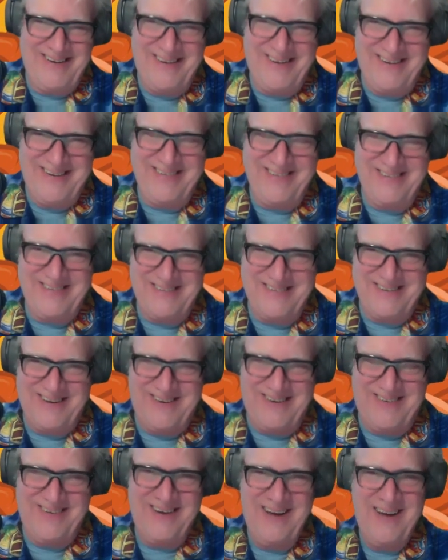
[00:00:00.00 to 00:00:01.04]
So,
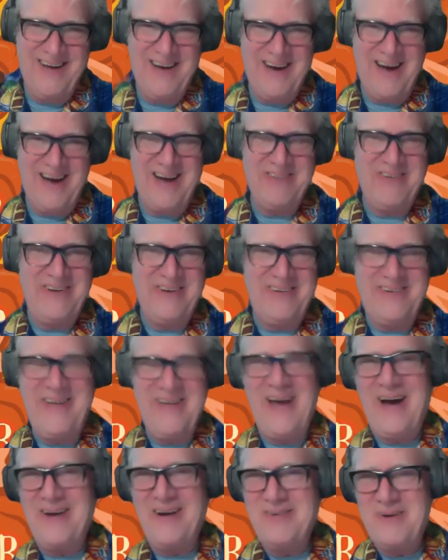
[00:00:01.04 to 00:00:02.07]
I mean,
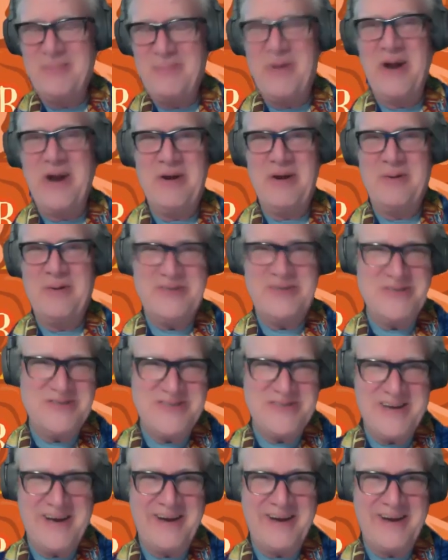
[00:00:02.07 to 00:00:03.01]
yeah, but I know what you're saying.